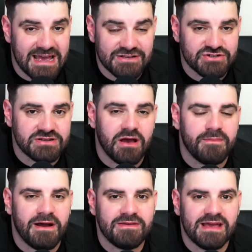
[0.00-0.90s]
agent
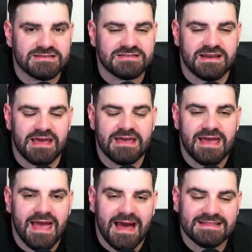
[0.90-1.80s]
come out yesterday
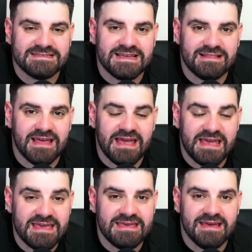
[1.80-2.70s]
and said that he